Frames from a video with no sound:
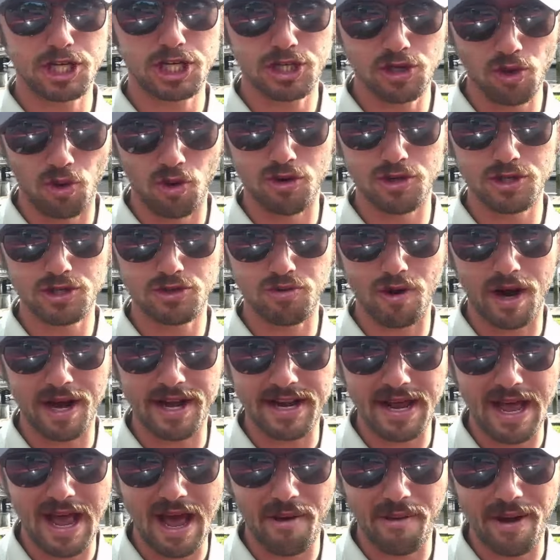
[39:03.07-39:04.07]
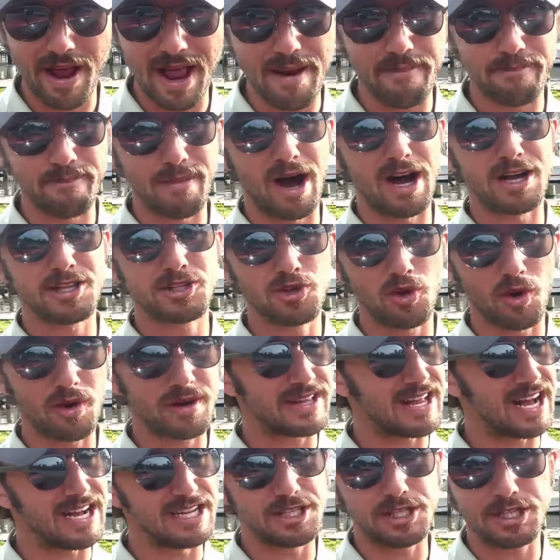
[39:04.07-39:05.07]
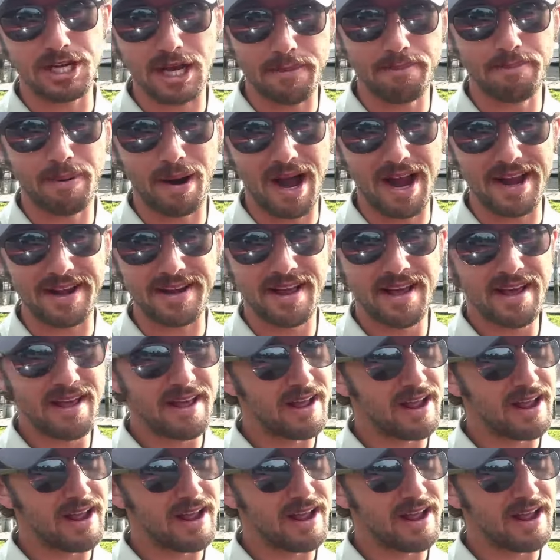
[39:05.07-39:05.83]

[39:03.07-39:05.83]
shores right now. And Montauk, that jig bite,